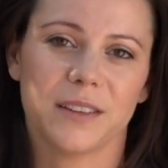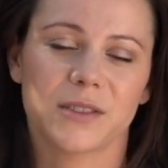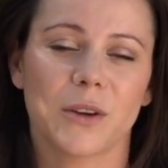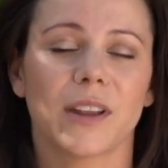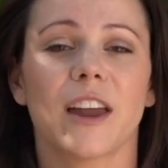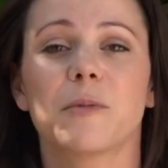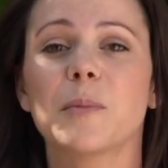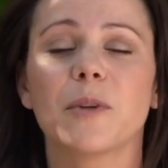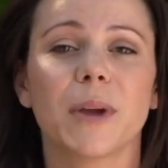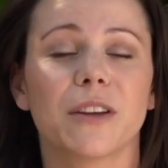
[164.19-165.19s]
So a lot of
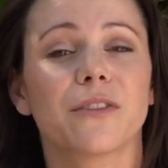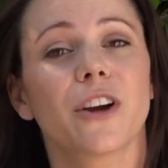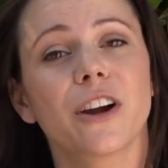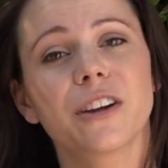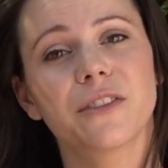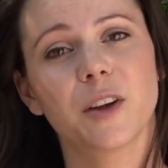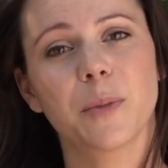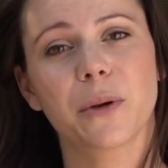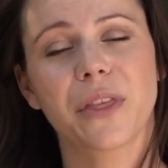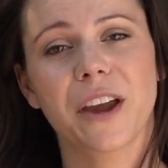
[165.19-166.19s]
people might have heard of
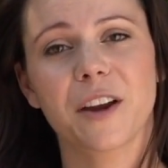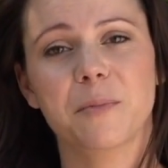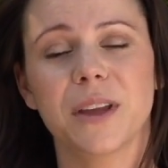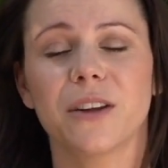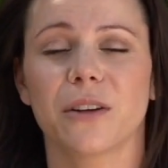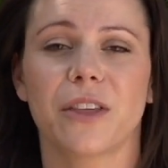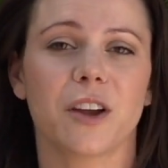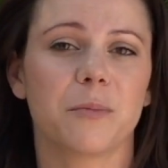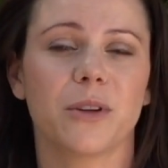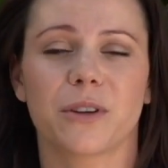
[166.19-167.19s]
hippotherapy or
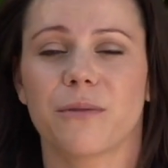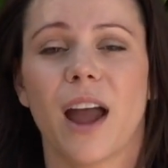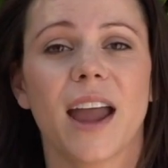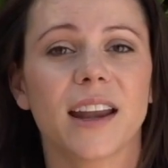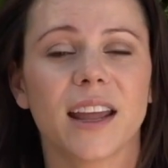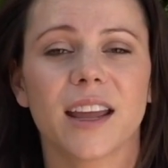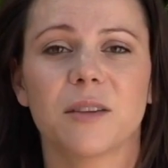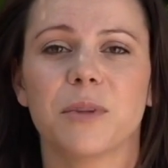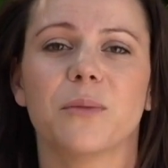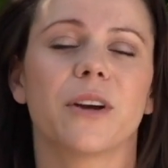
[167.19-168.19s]
therapeutic riding
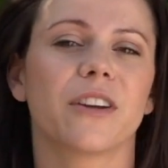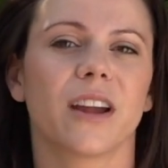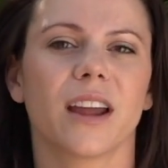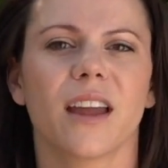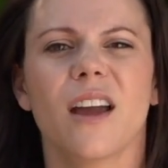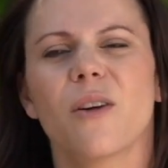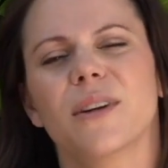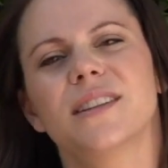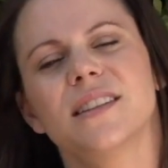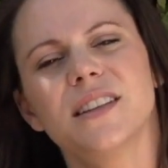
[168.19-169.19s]
and be wondering
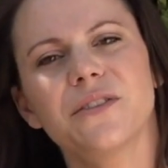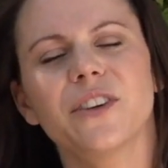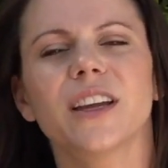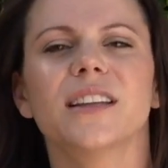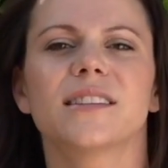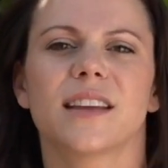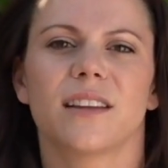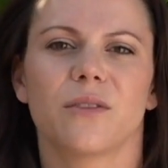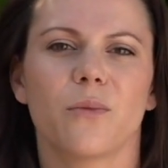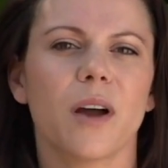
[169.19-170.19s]
what's the difference
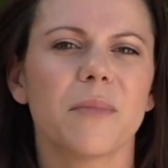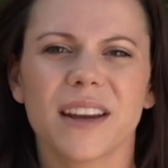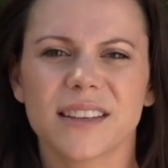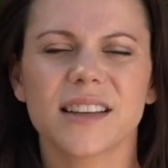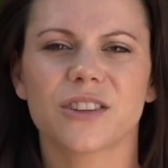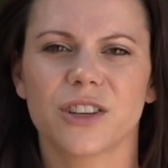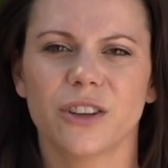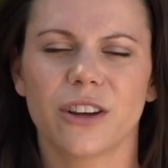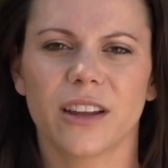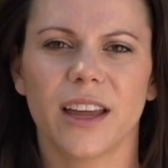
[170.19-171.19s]
and what might a session
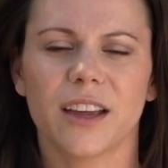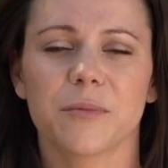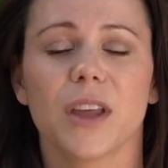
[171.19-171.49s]
look like.